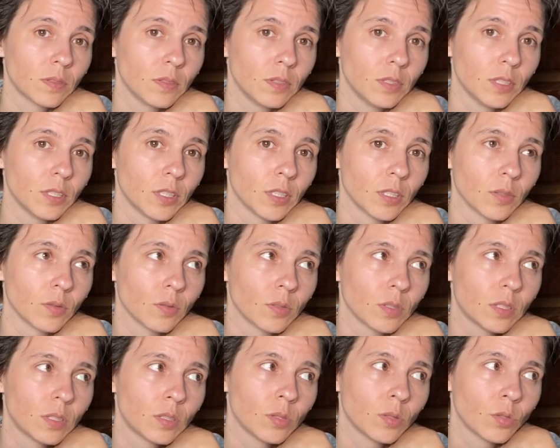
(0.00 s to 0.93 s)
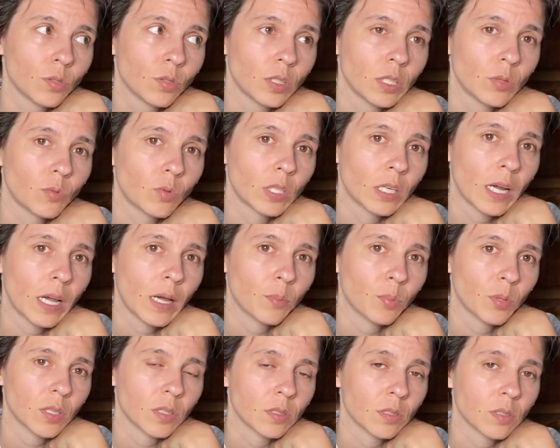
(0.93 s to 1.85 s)
You know, it's usually where
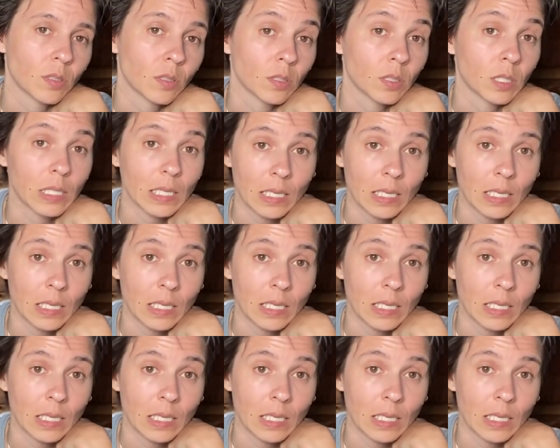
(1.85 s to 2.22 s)
happiness starts